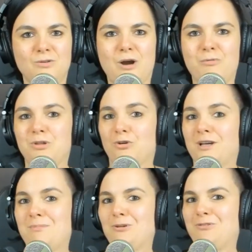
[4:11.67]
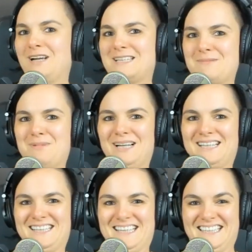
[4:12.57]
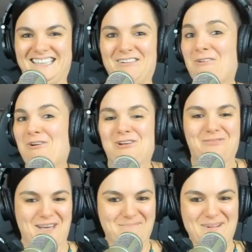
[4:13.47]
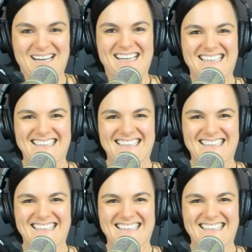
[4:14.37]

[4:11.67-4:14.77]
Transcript: Or are we talking about flexibility or all of them?